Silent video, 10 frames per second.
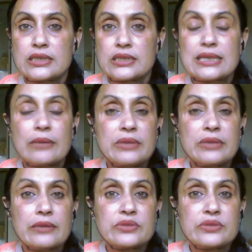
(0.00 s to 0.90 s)

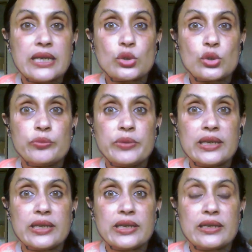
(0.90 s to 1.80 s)
Sometimes it could
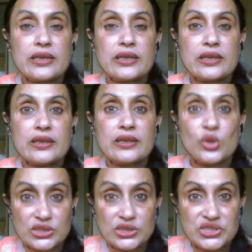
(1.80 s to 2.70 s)
be
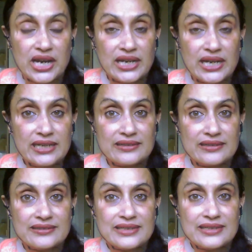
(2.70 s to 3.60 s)
your child
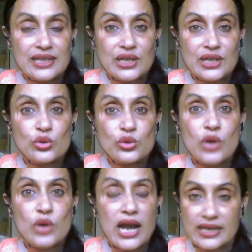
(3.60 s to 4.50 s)

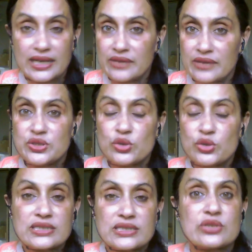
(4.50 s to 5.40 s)
who gives
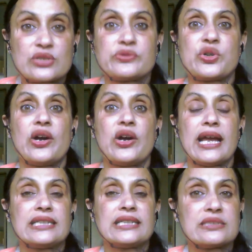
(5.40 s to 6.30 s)
you a sense of joy
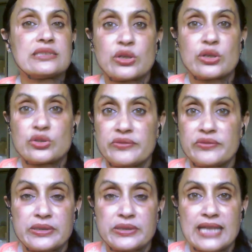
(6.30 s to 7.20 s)
and just because of their
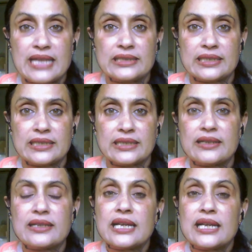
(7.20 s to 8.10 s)
personality.
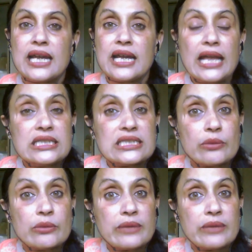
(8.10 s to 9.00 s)
And
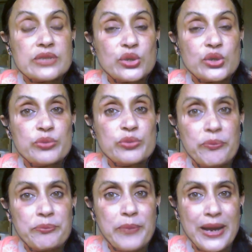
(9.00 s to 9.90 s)
sometimes it could be
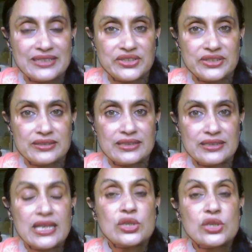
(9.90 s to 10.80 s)
your pet.
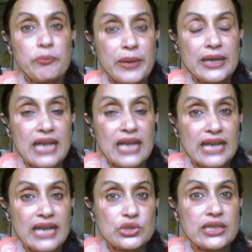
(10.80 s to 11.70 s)
Your pet
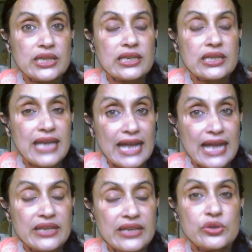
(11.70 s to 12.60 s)
actually can
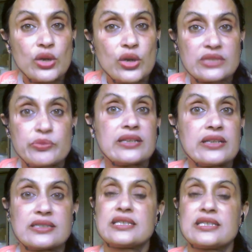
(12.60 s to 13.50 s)
give you
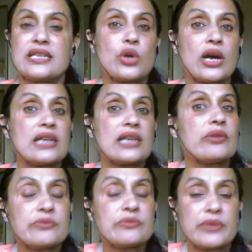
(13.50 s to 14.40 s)
experiences that you
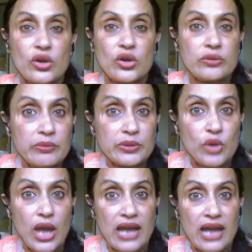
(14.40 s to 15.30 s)
otherwise may not be able
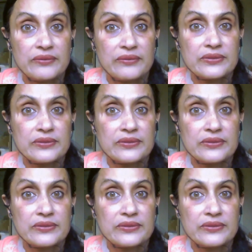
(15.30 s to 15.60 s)
to have.